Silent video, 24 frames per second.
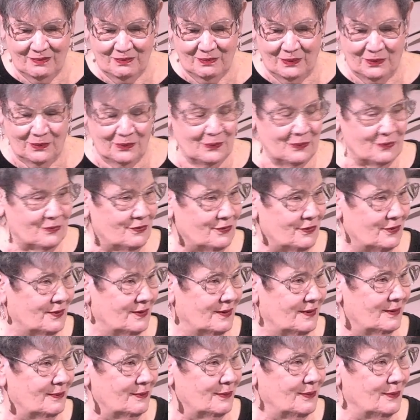Beautiful,
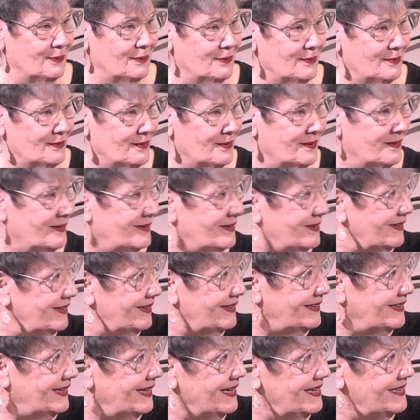beautiful.
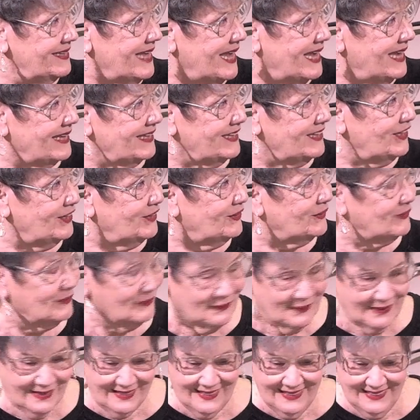Thank
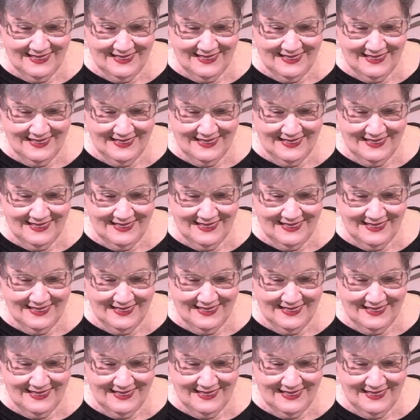you.